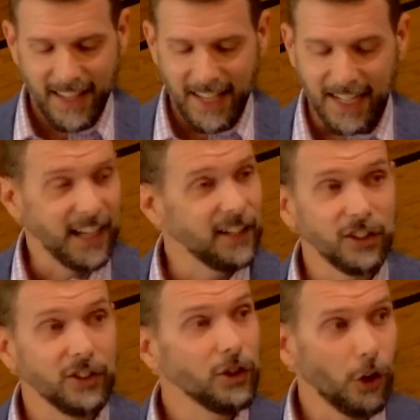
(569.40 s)
And I
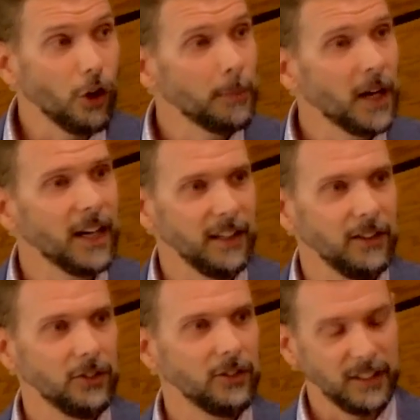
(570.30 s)
didn't at all
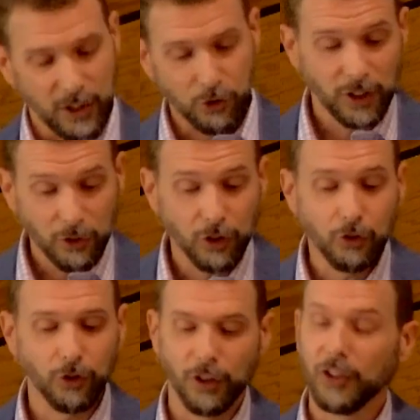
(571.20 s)
mind nudging
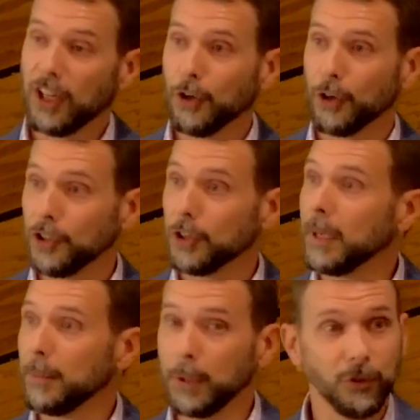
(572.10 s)
Ginger to tell her that the
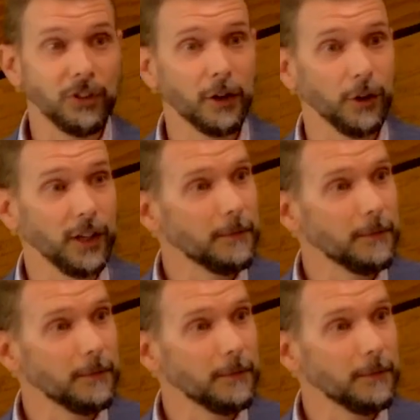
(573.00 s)
baby was hungry.